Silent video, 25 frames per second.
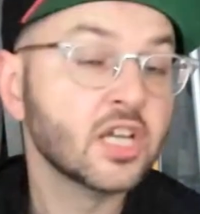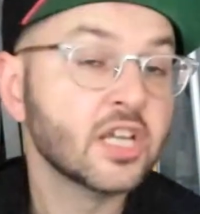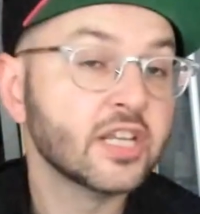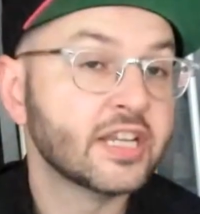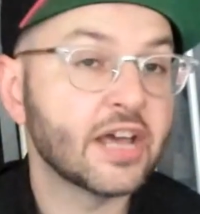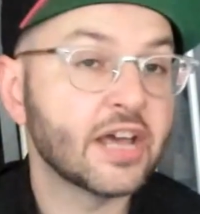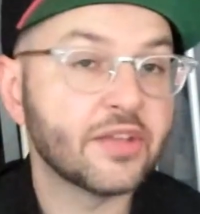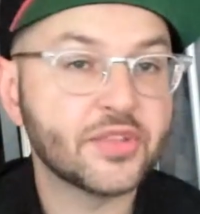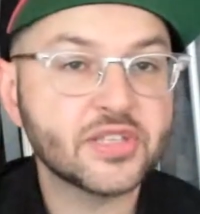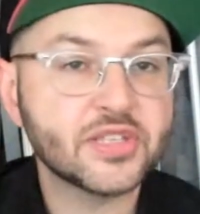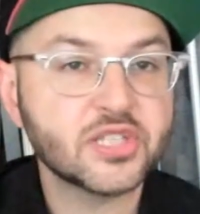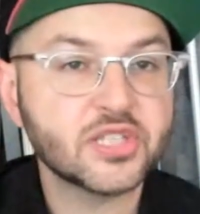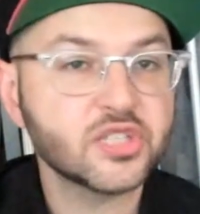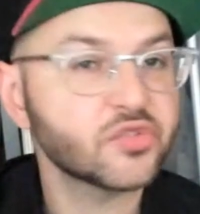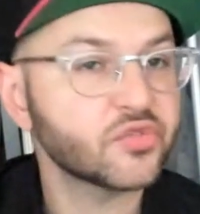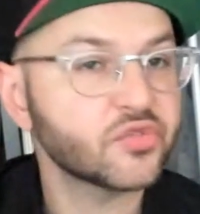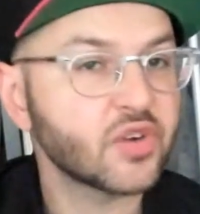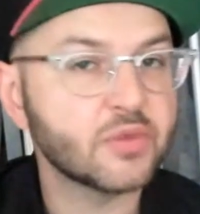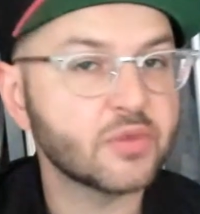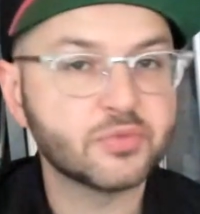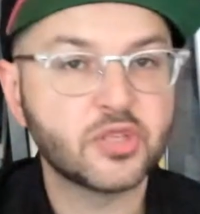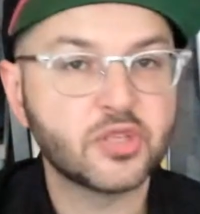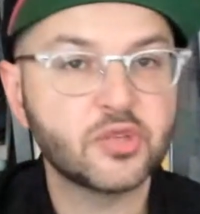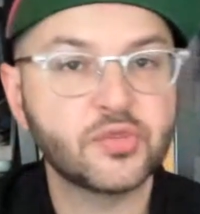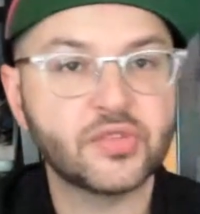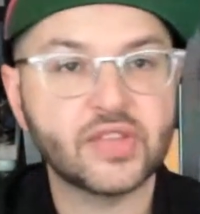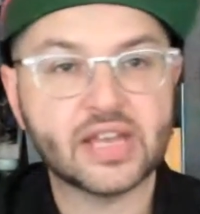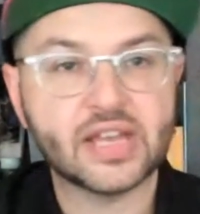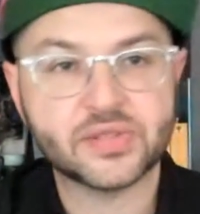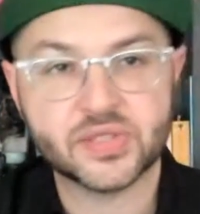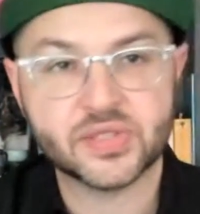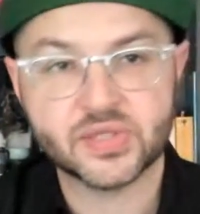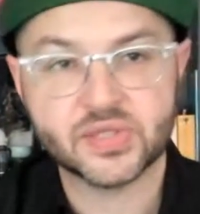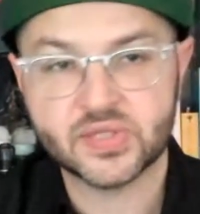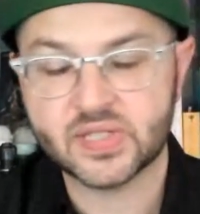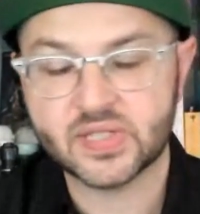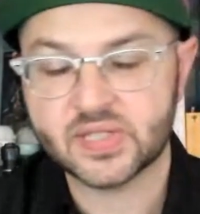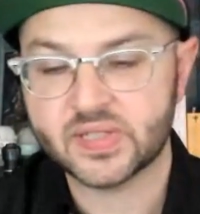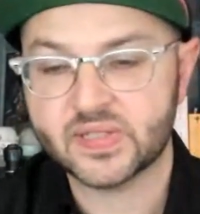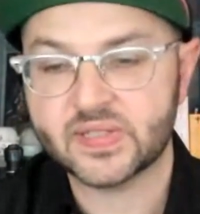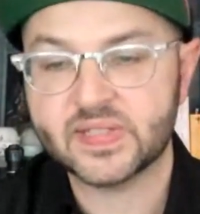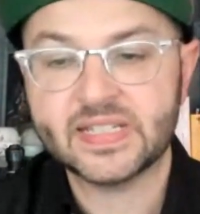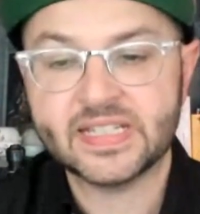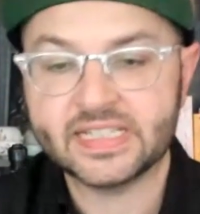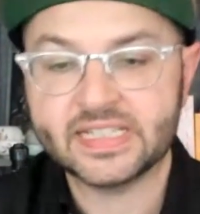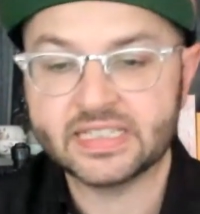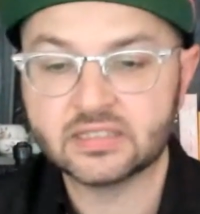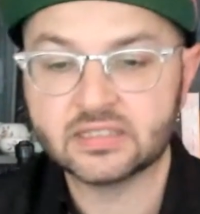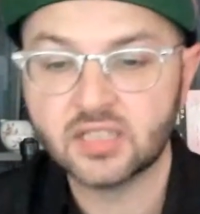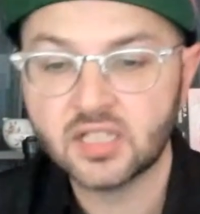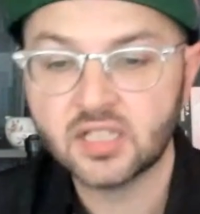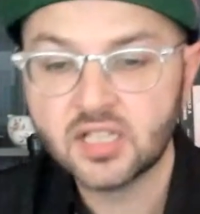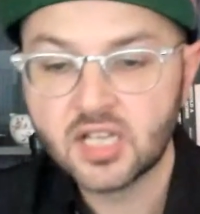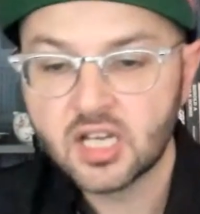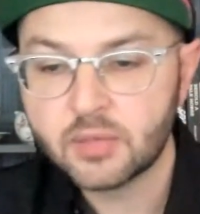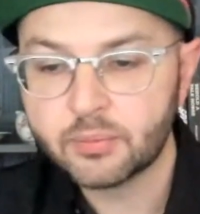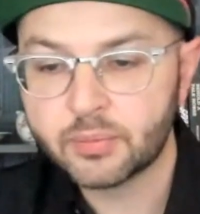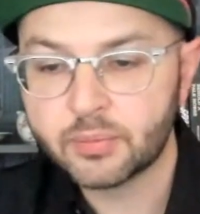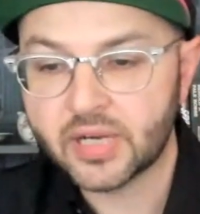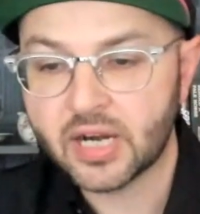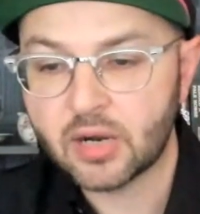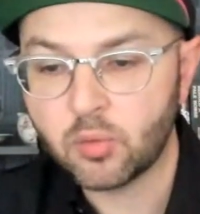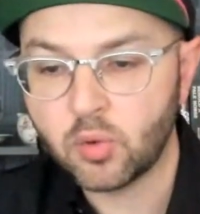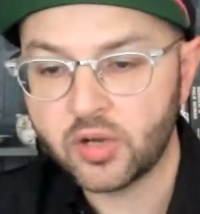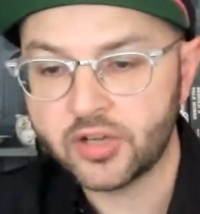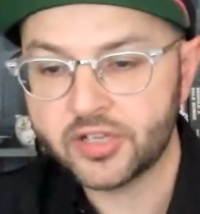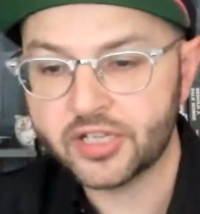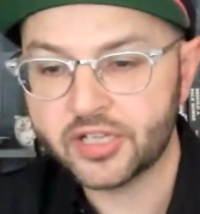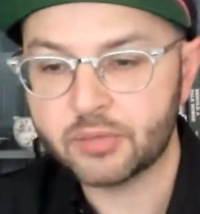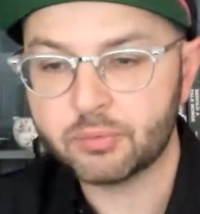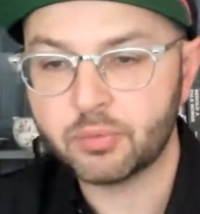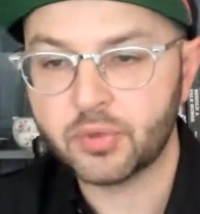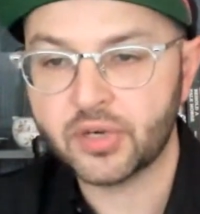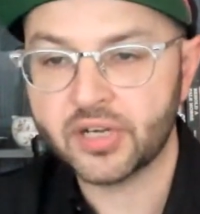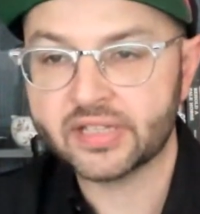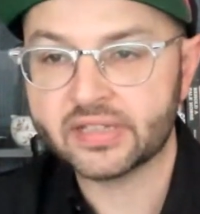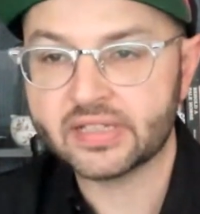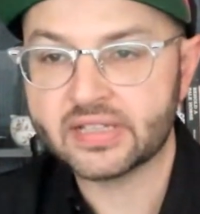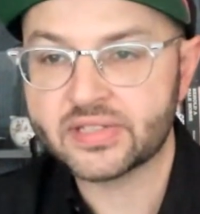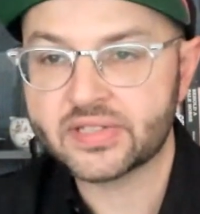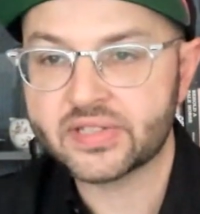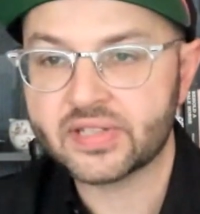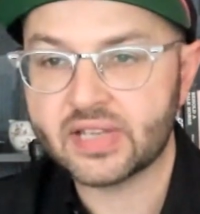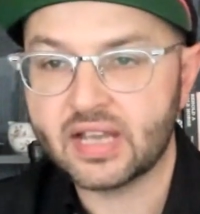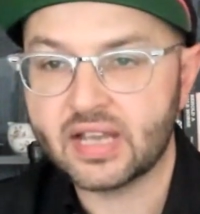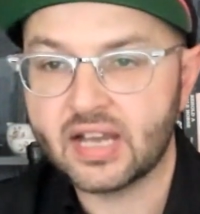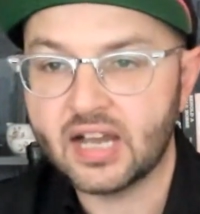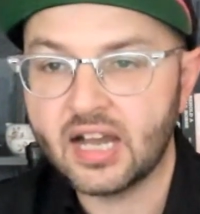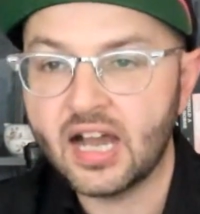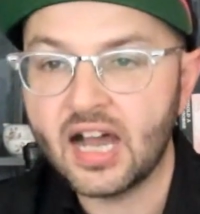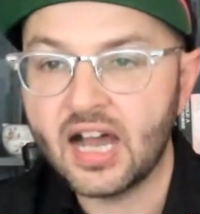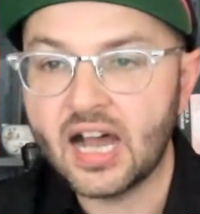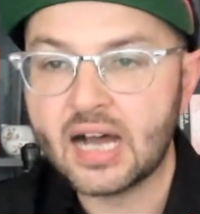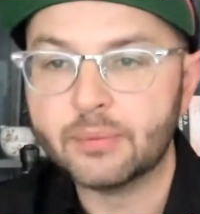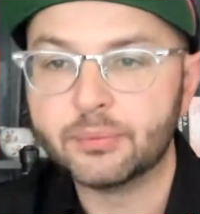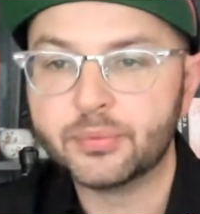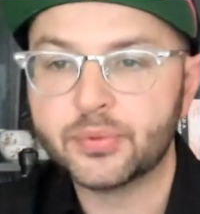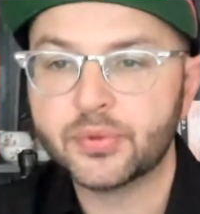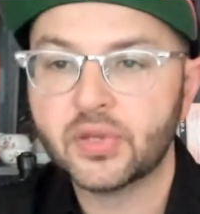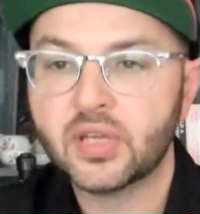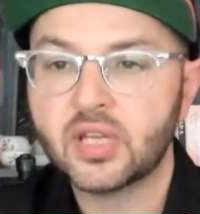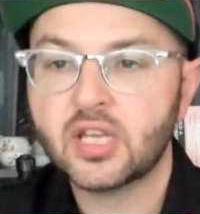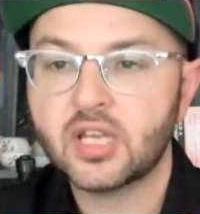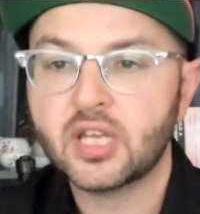Now, this is from 2016, but I wanted to bring this up